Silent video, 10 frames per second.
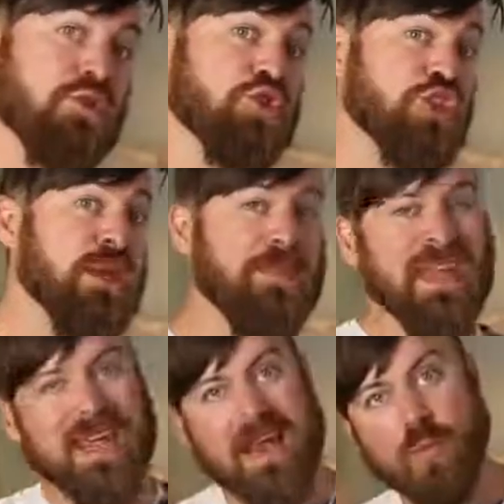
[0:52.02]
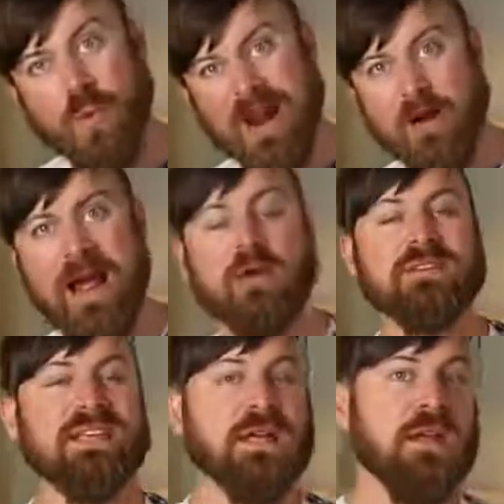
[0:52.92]
shipping and
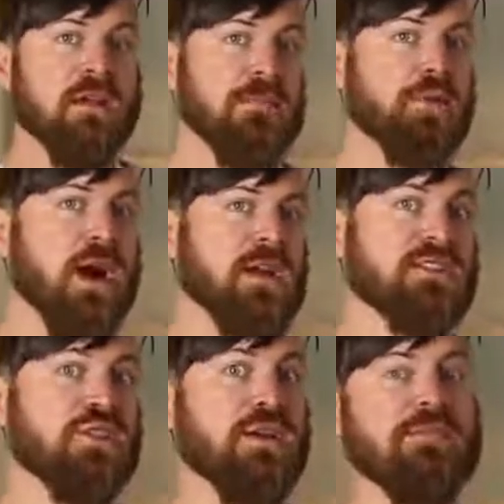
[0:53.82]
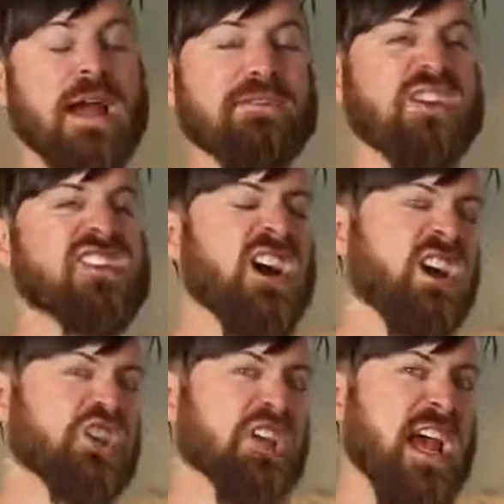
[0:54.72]
warehousing the product so you never have to
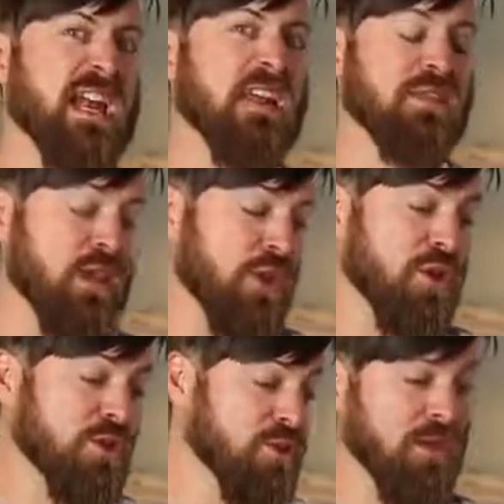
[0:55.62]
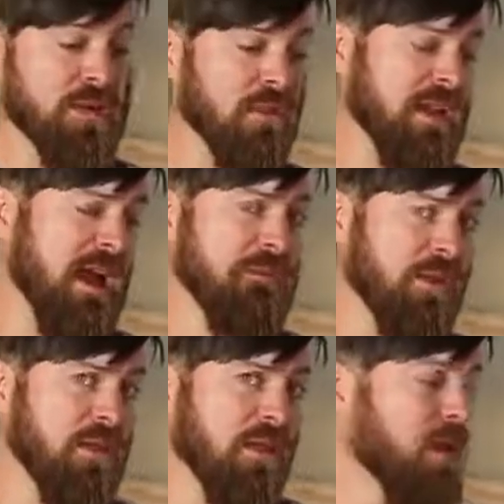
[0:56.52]
touch anything. You can do literally
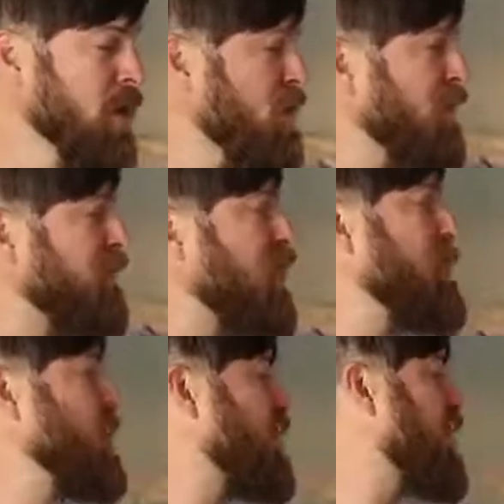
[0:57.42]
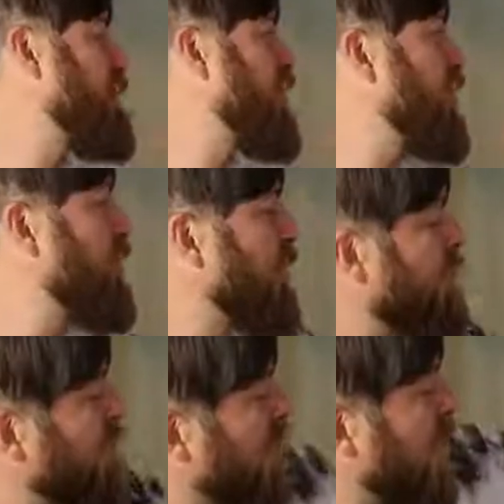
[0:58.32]
everything from your computer.
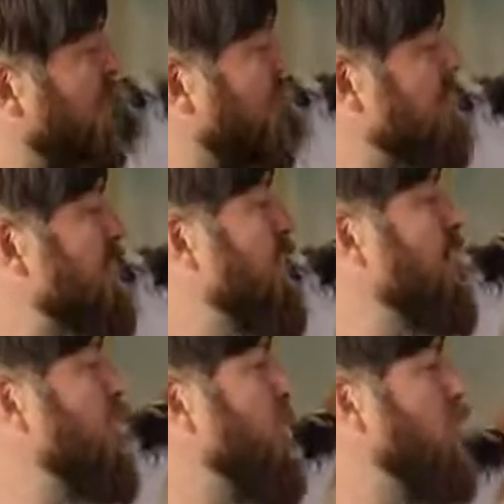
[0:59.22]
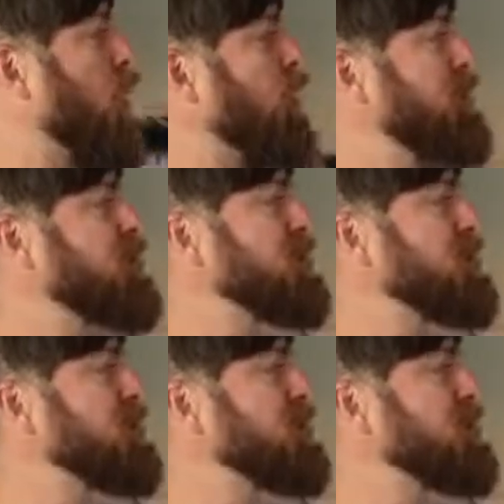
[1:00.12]
I'm also going to go over